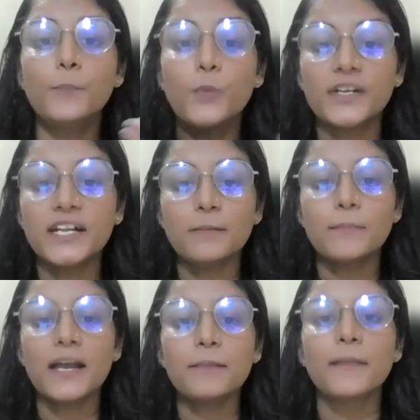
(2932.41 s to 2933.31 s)

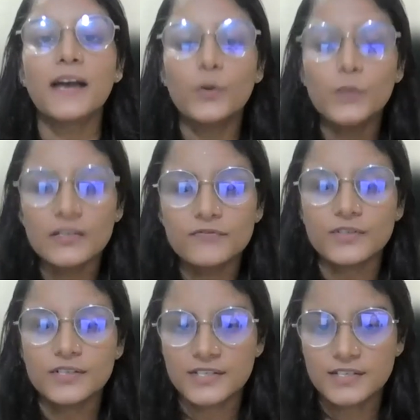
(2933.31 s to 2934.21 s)
putting my manual
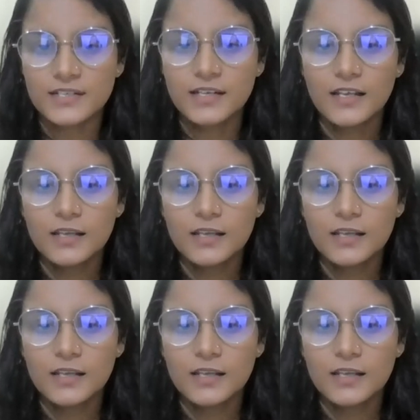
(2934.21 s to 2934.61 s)
efforts.